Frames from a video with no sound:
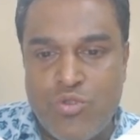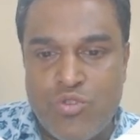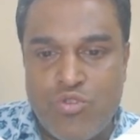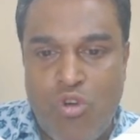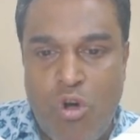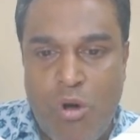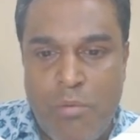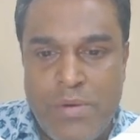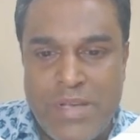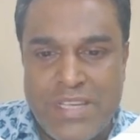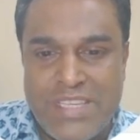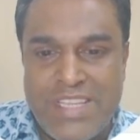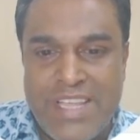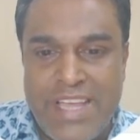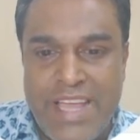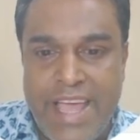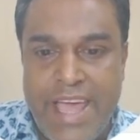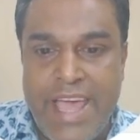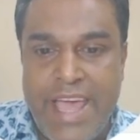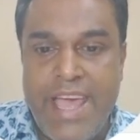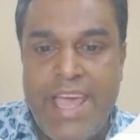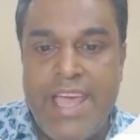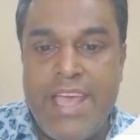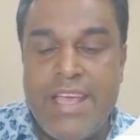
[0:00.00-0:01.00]
So obviously
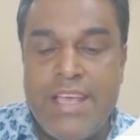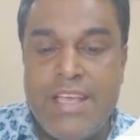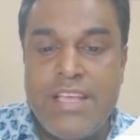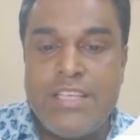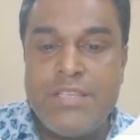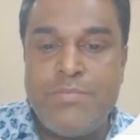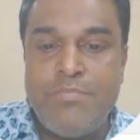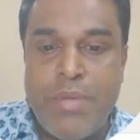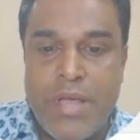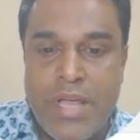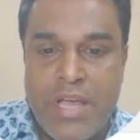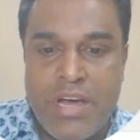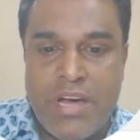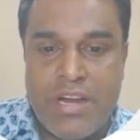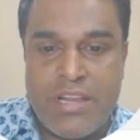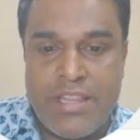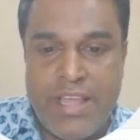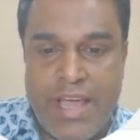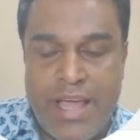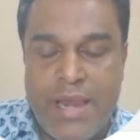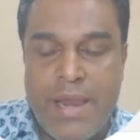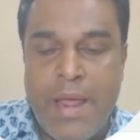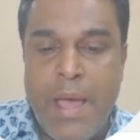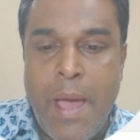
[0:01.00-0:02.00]
A is bigger
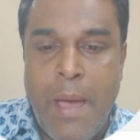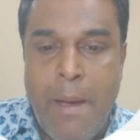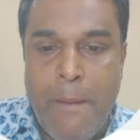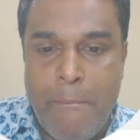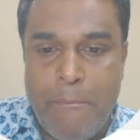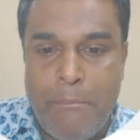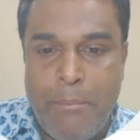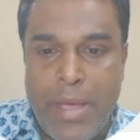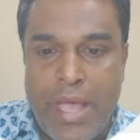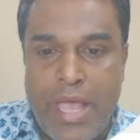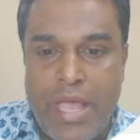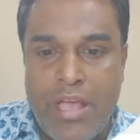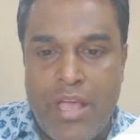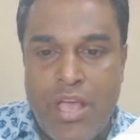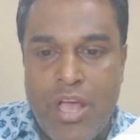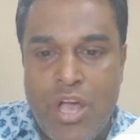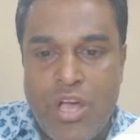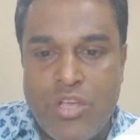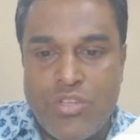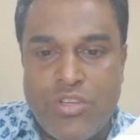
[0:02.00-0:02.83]
than B.